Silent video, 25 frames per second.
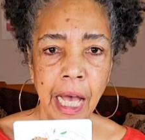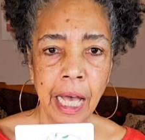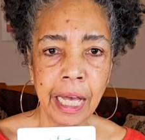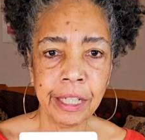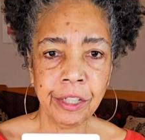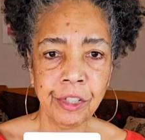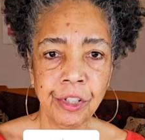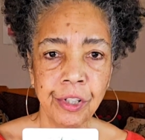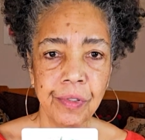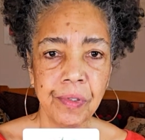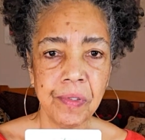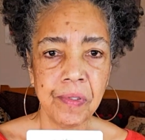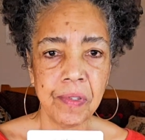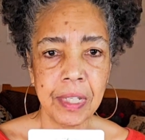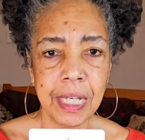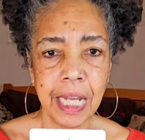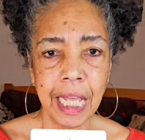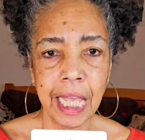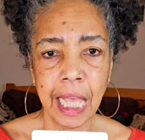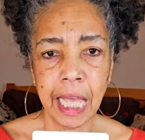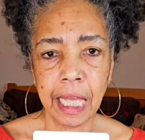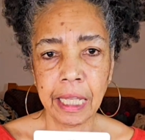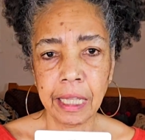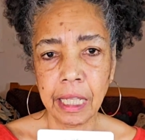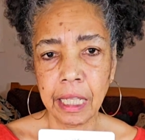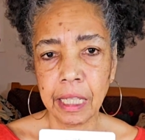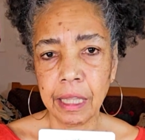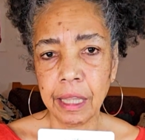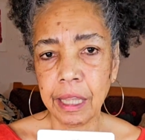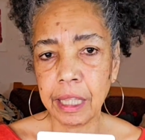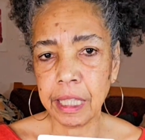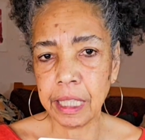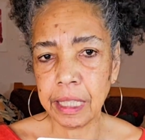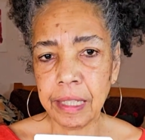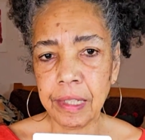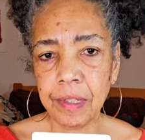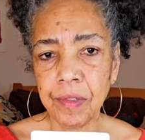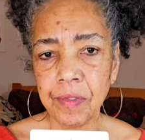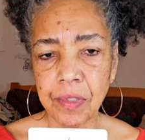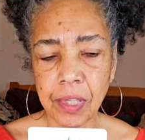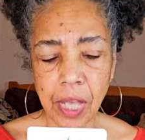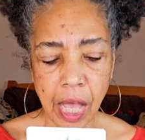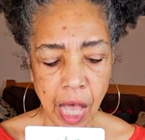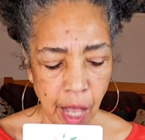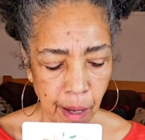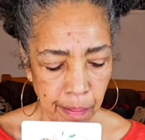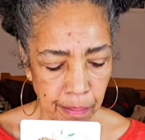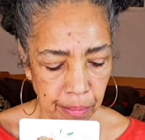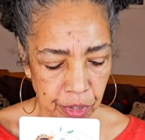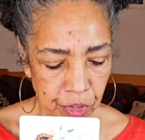understand that these
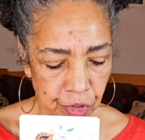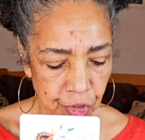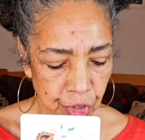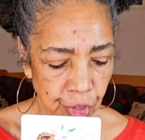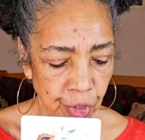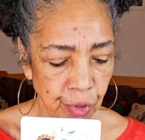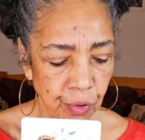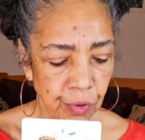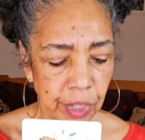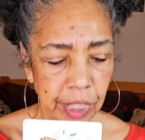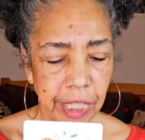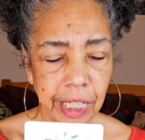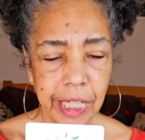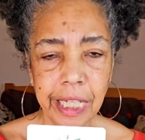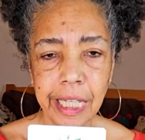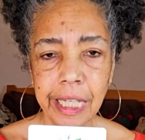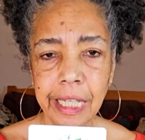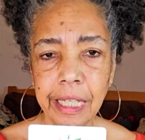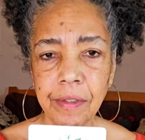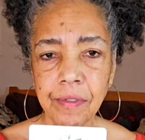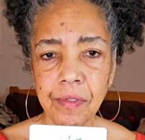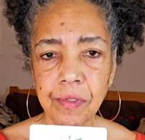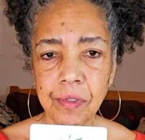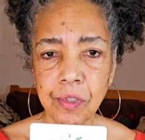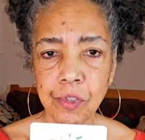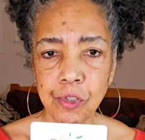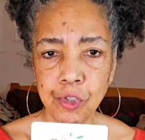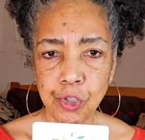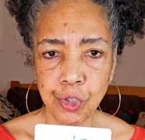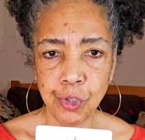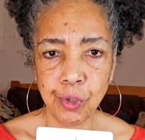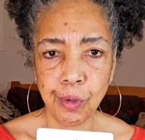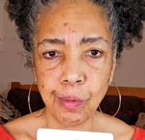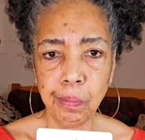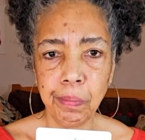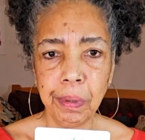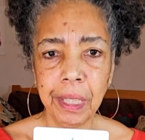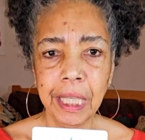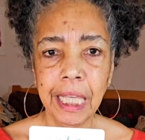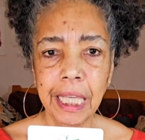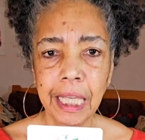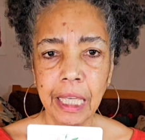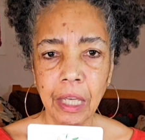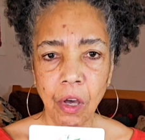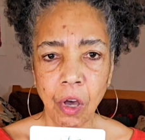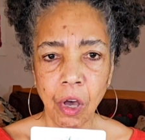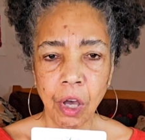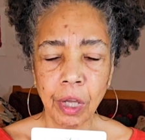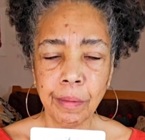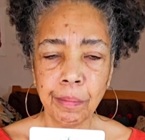opportunities to
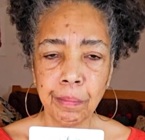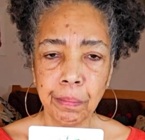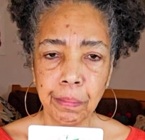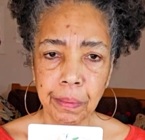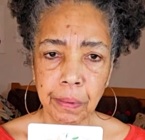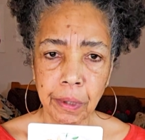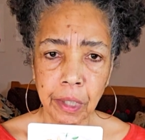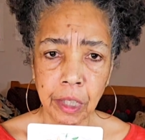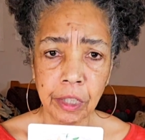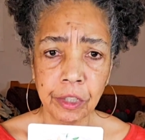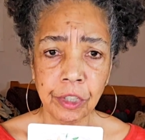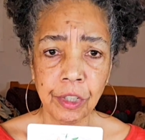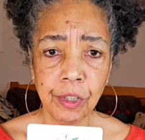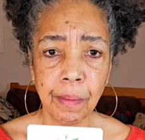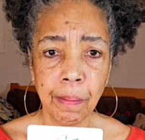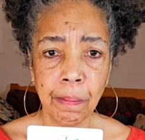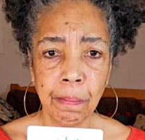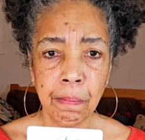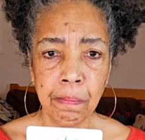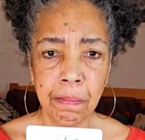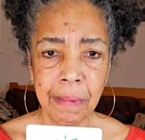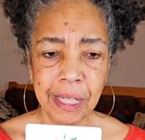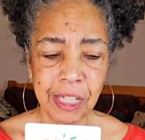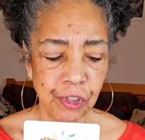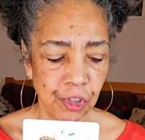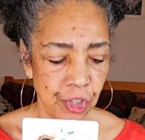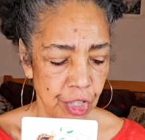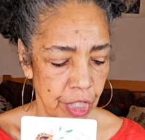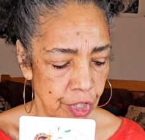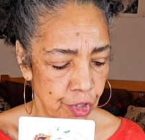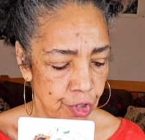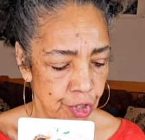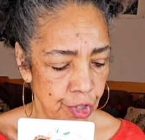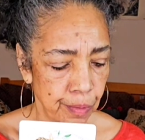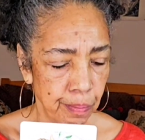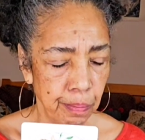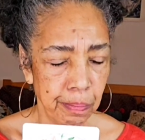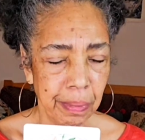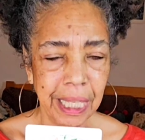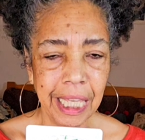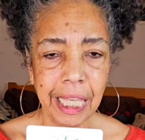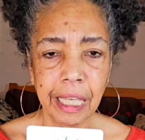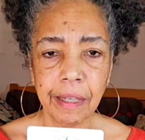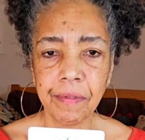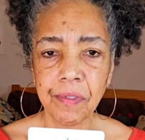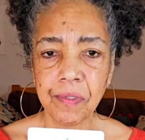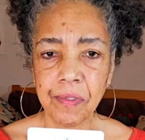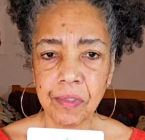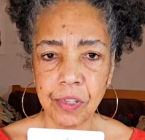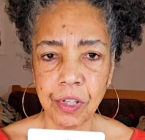be on mission, to be
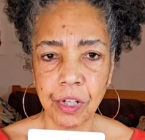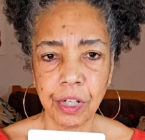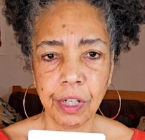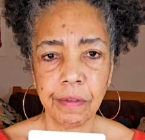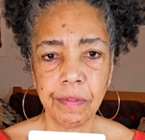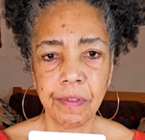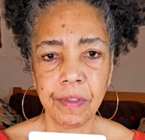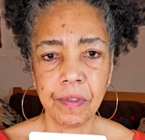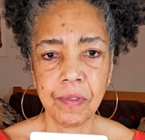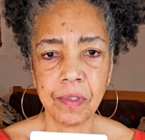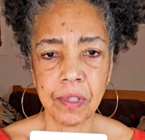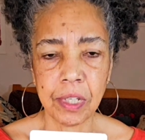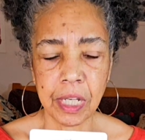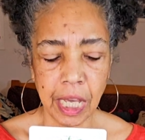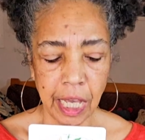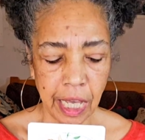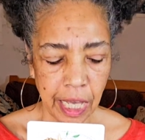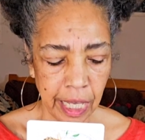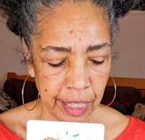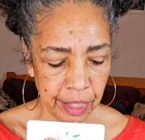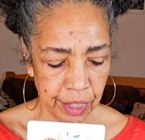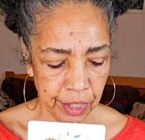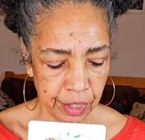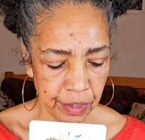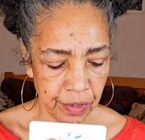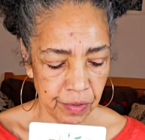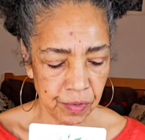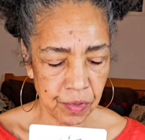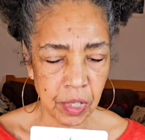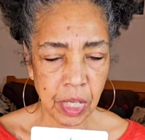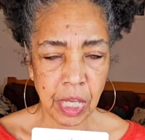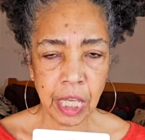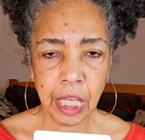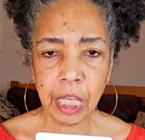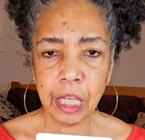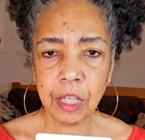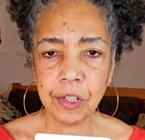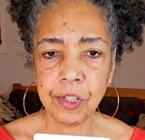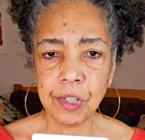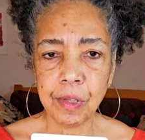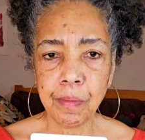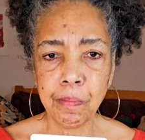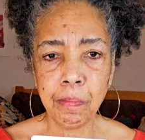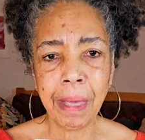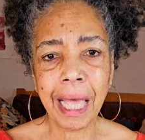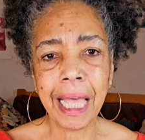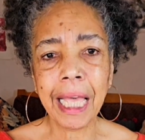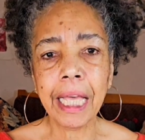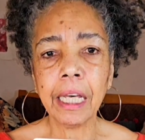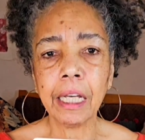of service to others,
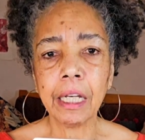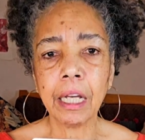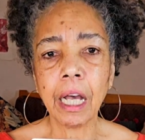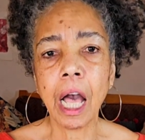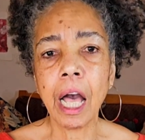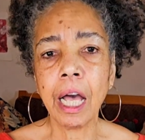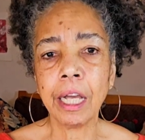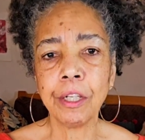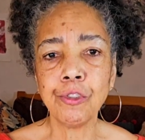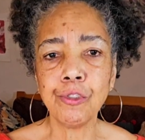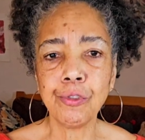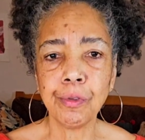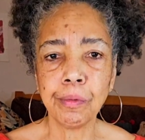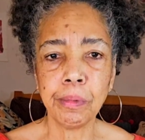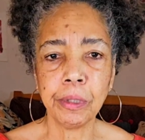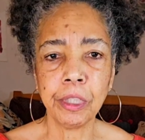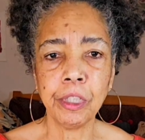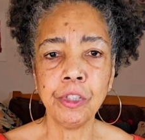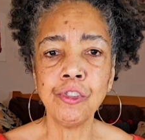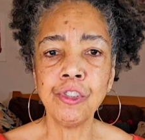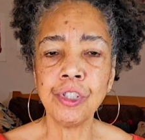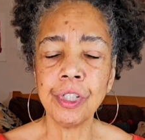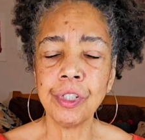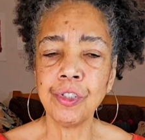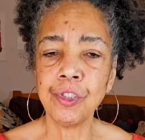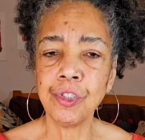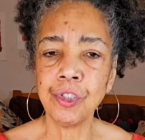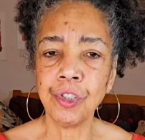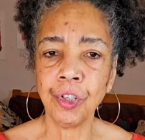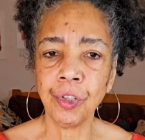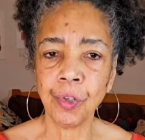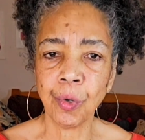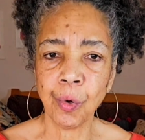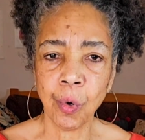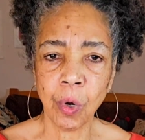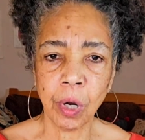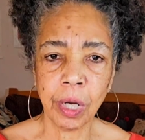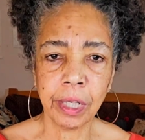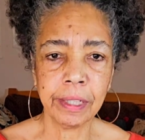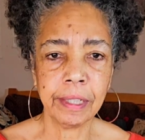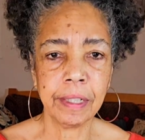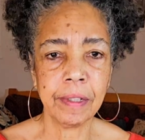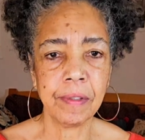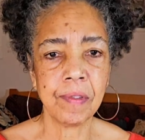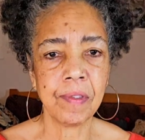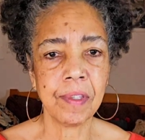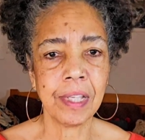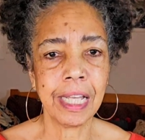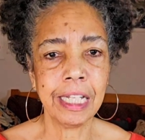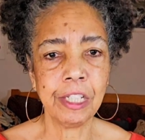to make a contribution to your
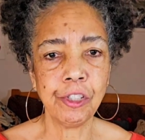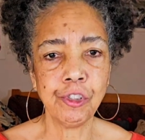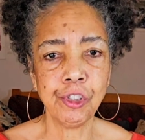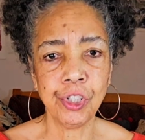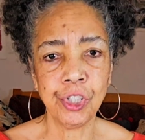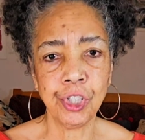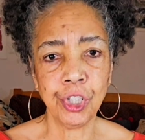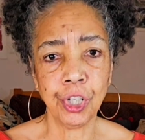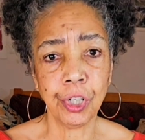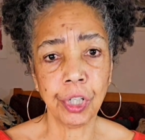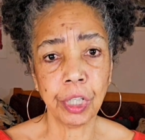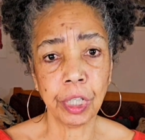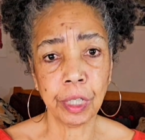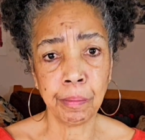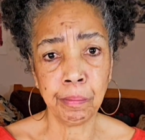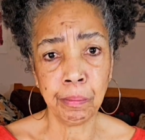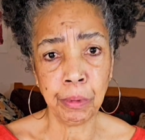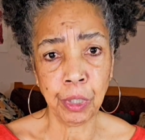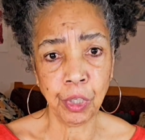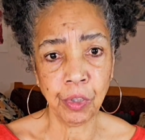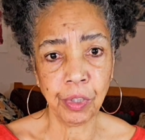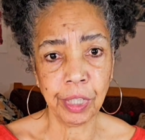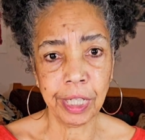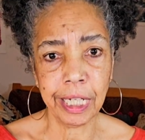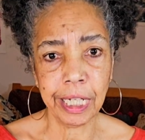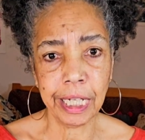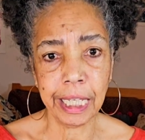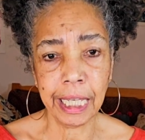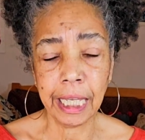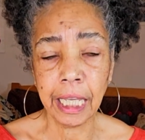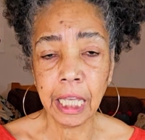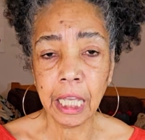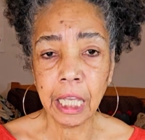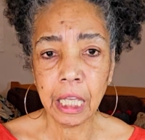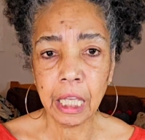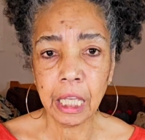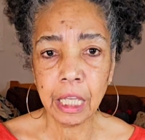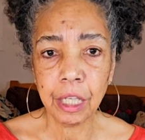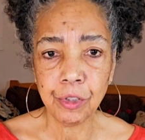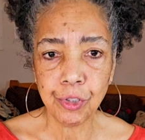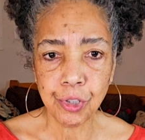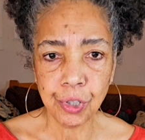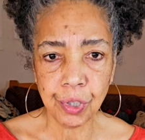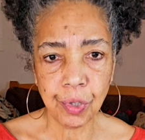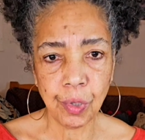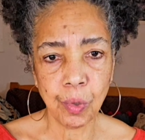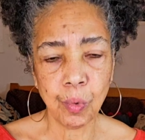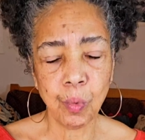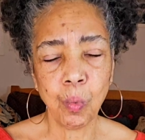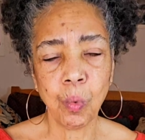organization, your community,
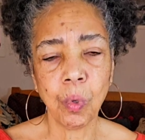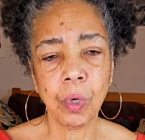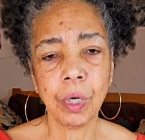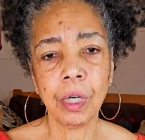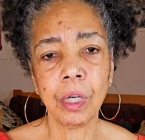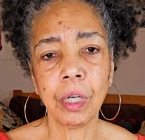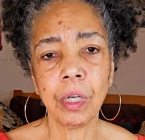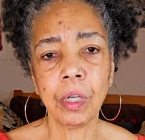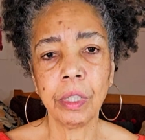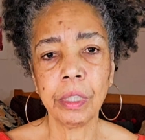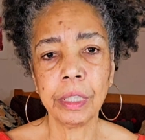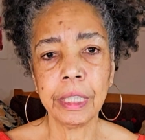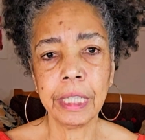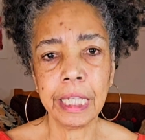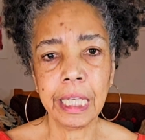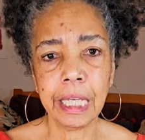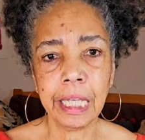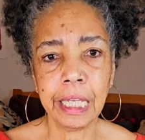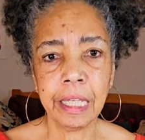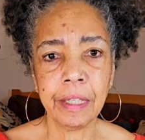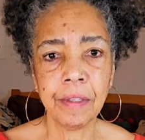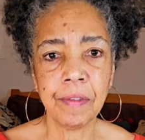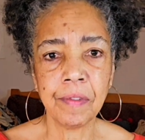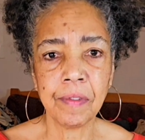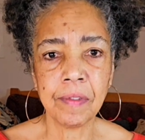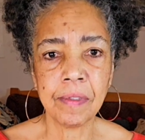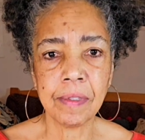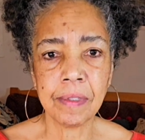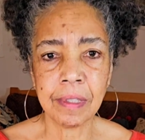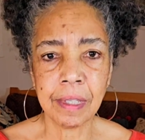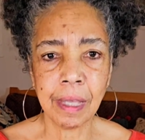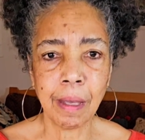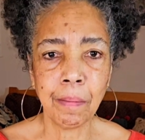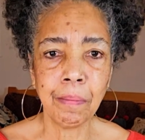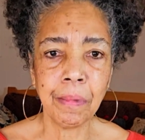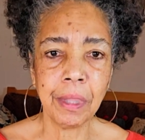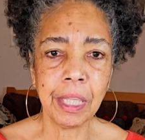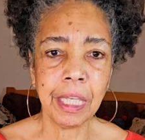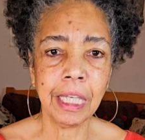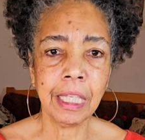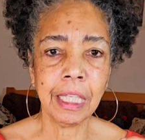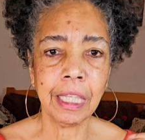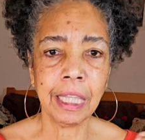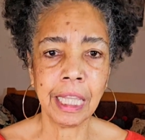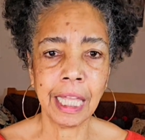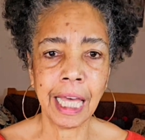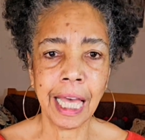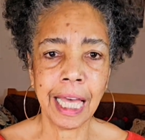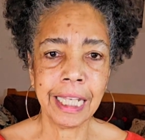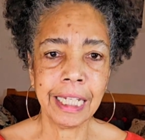to the world, is
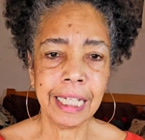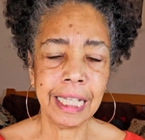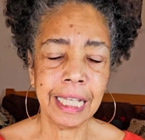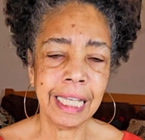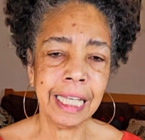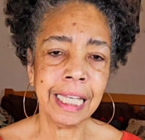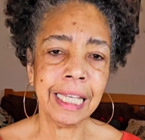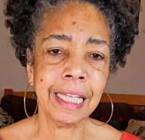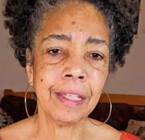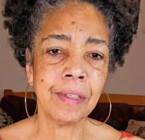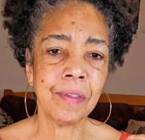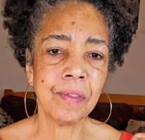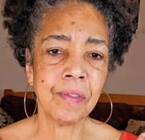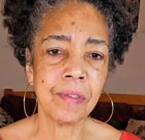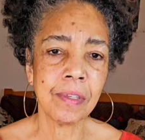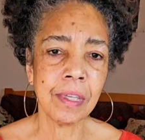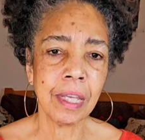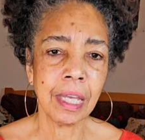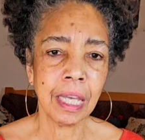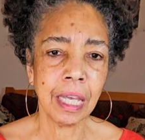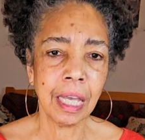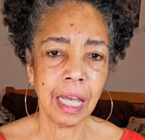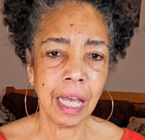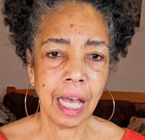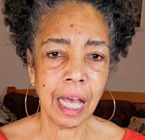something that is